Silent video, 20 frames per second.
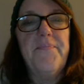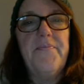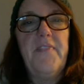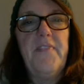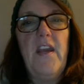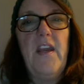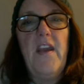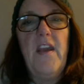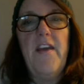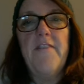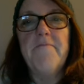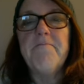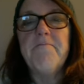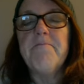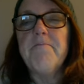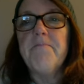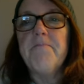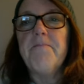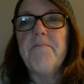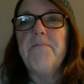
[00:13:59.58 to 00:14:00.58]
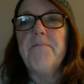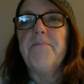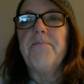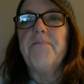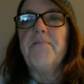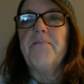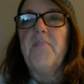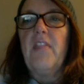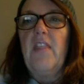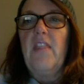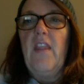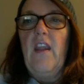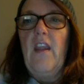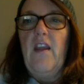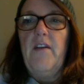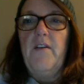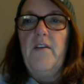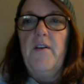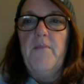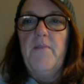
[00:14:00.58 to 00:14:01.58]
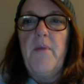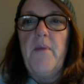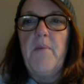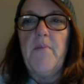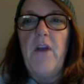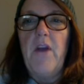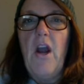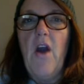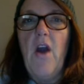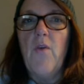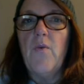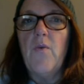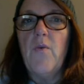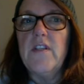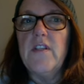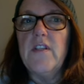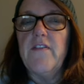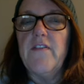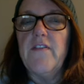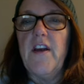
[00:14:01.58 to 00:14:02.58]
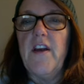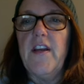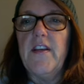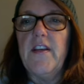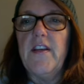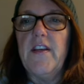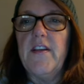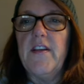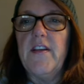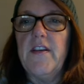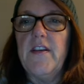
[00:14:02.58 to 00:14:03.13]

okay? Remember how we defined it?